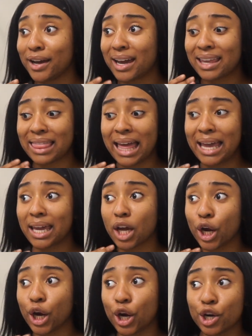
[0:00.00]
like
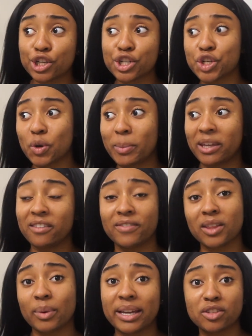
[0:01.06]
hurt you or make you
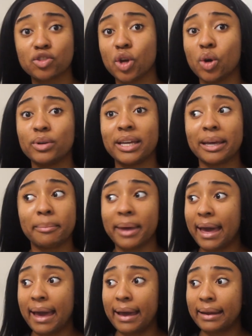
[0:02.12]
feel away so damn
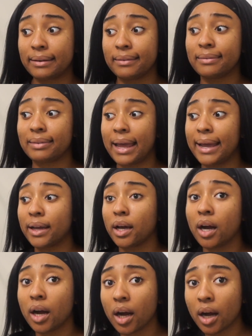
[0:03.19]
bad. Like,
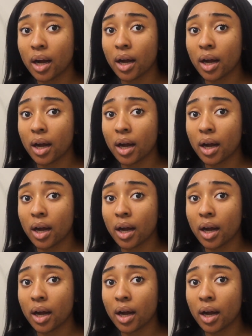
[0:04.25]
huh?